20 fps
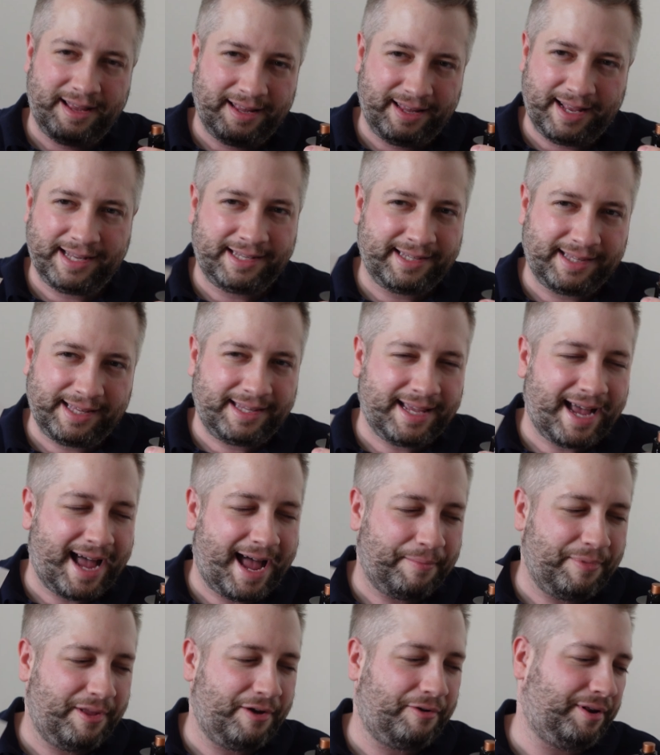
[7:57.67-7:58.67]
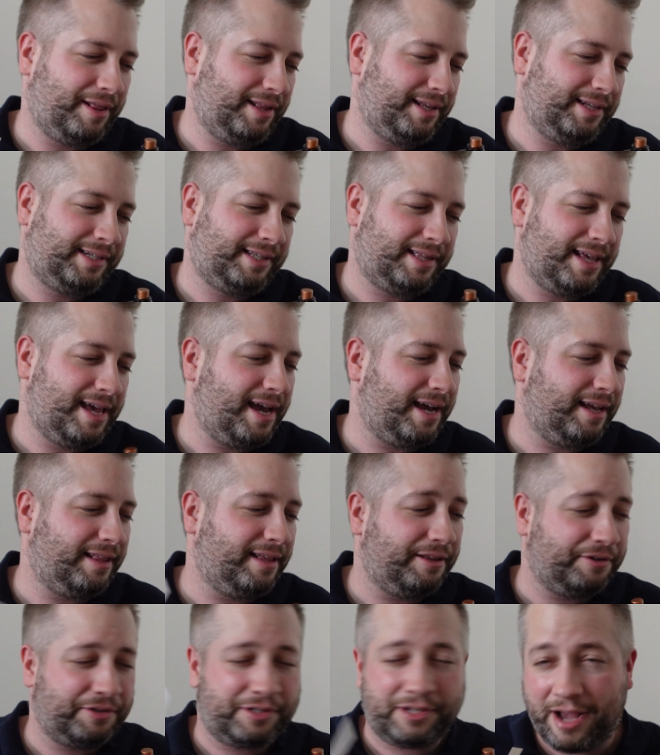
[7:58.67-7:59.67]
That's the top note of this thing. And
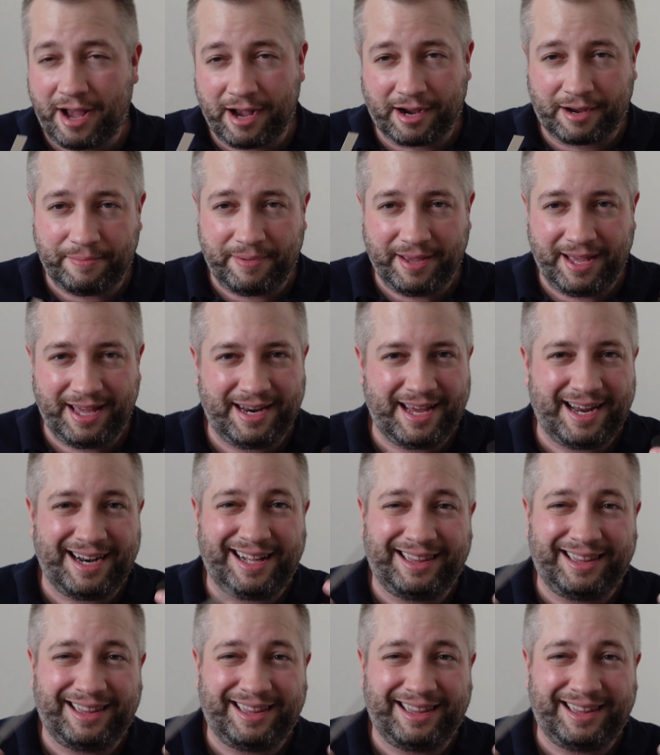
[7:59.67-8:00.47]
then there's Tonka bean and